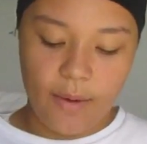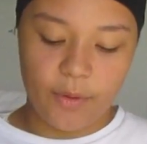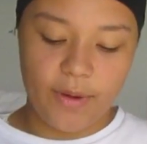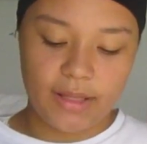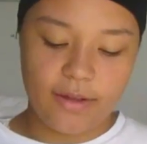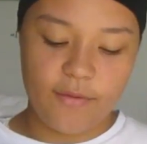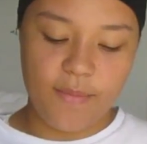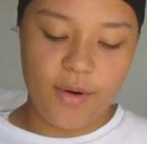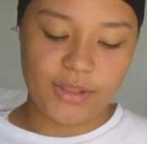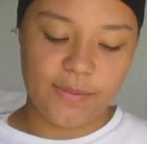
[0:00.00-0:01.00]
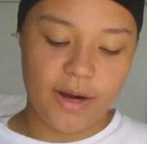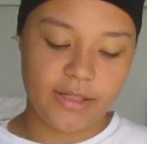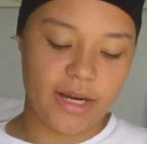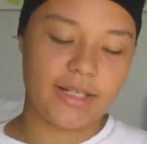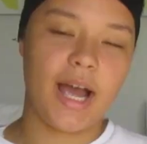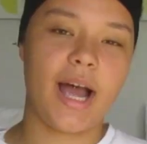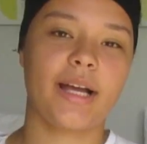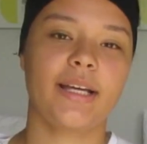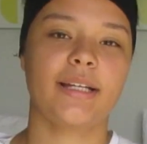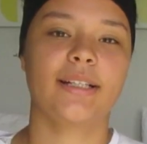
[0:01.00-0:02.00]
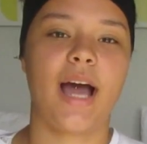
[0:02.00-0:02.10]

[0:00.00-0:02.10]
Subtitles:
What do I love most about TikTok?